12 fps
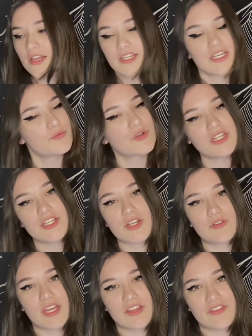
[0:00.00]
They really
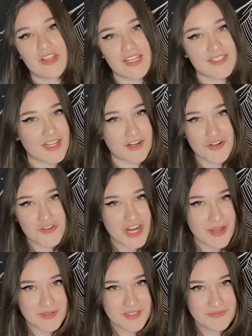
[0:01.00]
don't like feeling stuck or
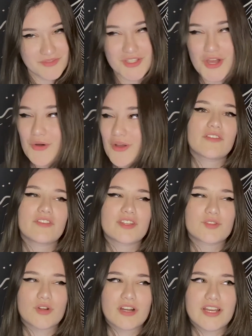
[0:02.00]
trapped. So if a
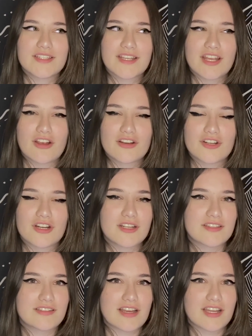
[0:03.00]
disorganized character
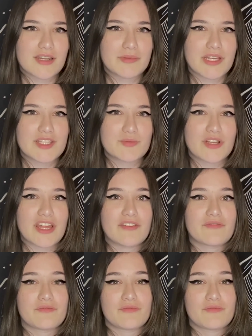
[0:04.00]
is stuck in a place where they